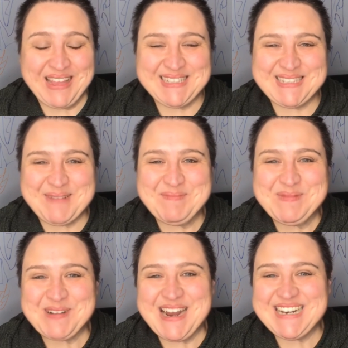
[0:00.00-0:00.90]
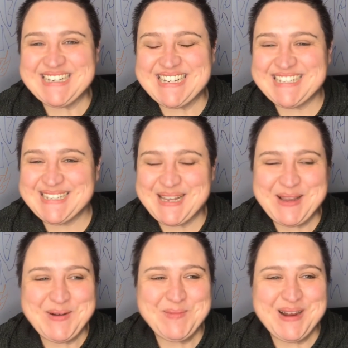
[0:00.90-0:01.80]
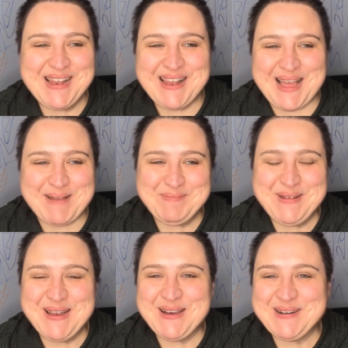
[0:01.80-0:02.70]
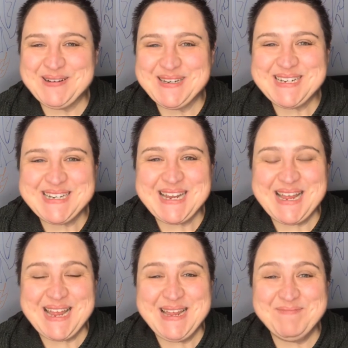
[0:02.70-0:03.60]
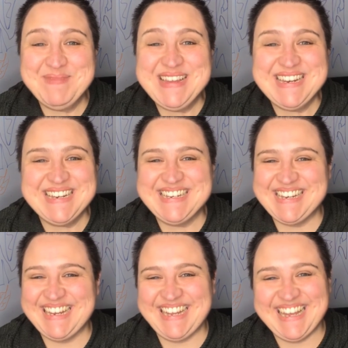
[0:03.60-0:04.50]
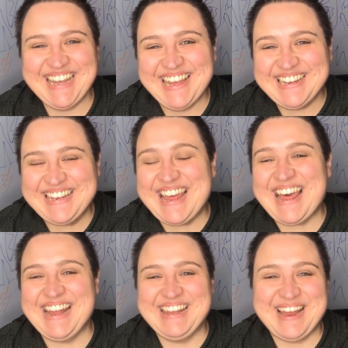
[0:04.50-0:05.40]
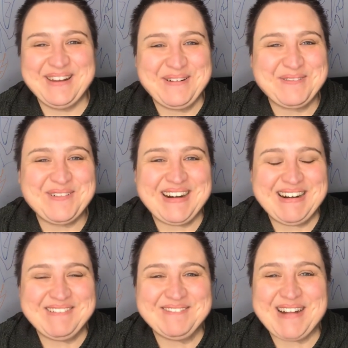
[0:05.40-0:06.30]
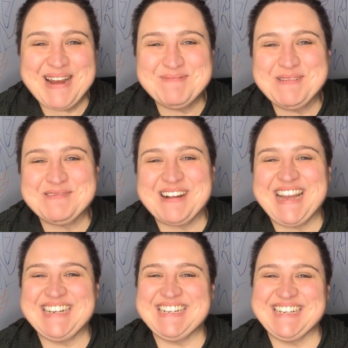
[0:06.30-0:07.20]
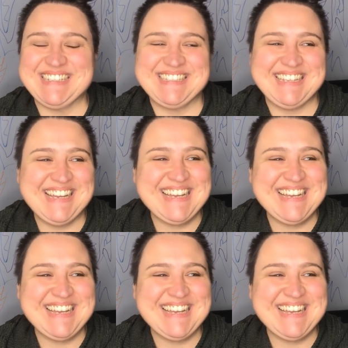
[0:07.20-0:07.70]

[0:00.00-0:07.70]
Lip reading: some writers will upload immediately their NaNoWriMo writings.